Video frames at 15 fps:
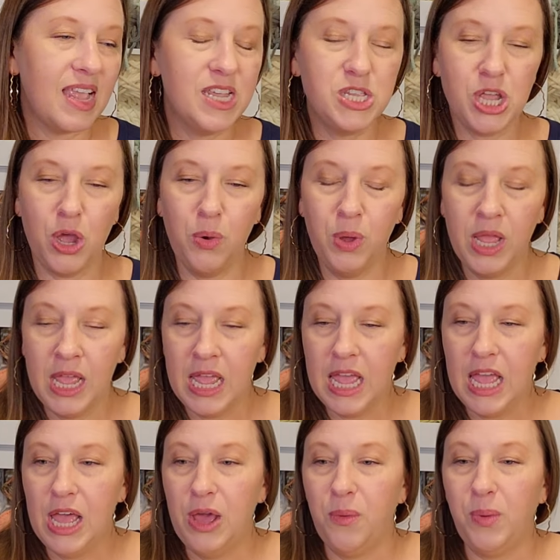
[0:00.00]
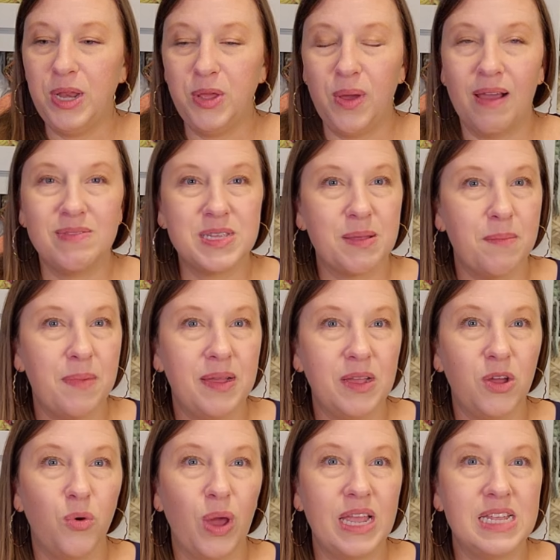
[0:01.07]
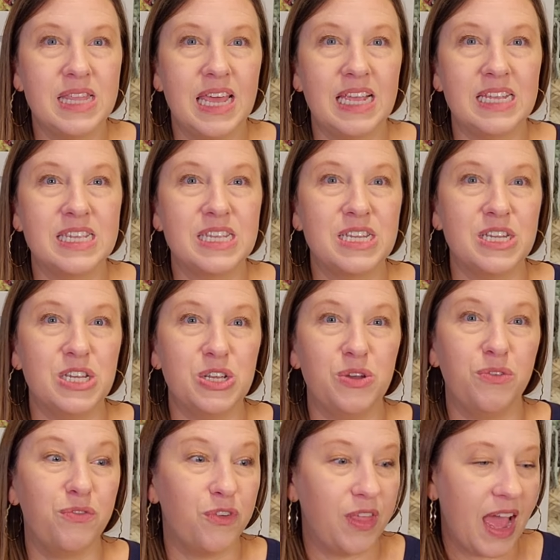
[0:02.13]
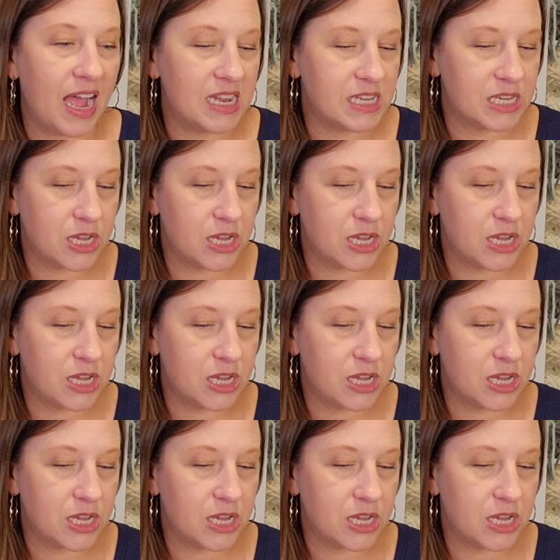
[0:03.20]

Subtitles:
So we do have some great things to do for that.